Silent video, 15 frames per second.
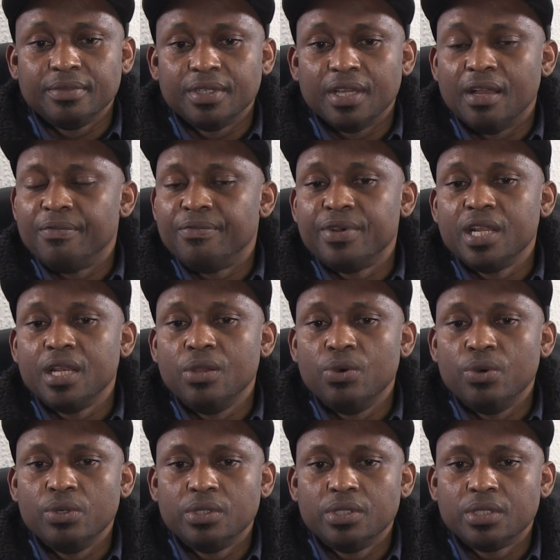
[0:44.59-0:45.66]
every
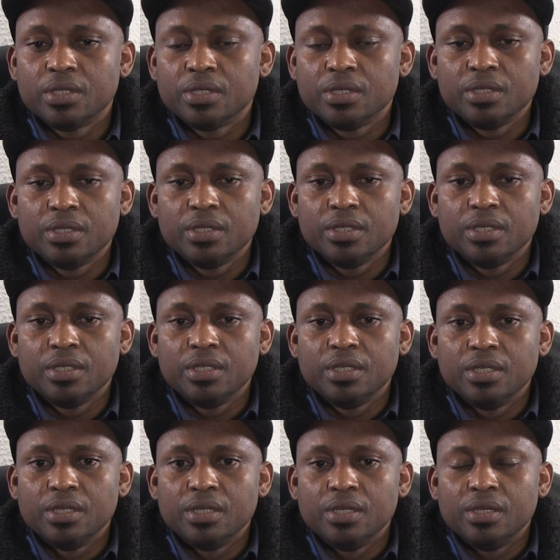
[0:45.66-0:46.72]
load,
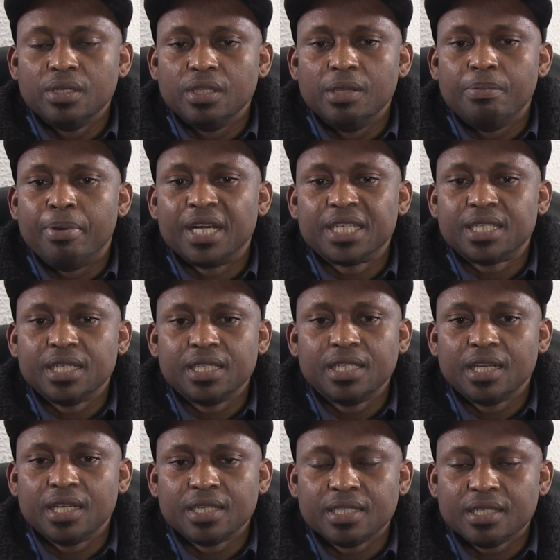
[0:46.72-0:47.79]
the
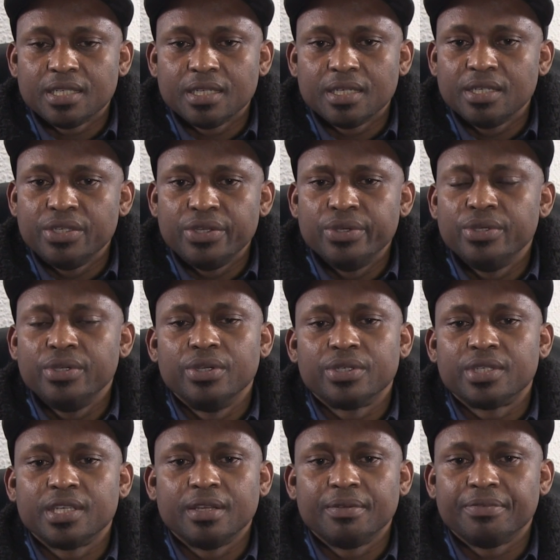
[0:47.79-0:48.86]
passengers, you
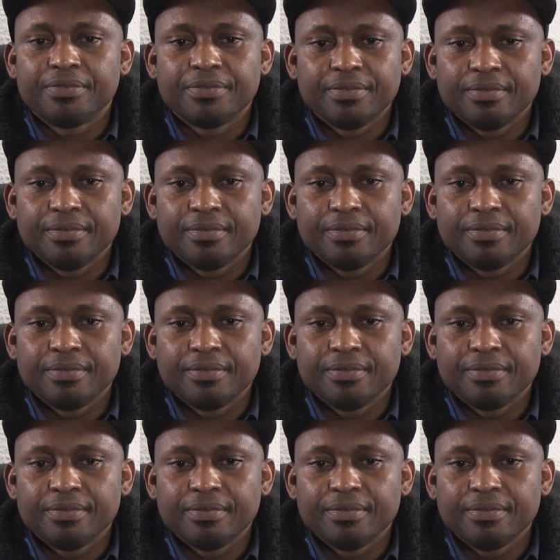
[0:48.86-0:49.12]
yourself,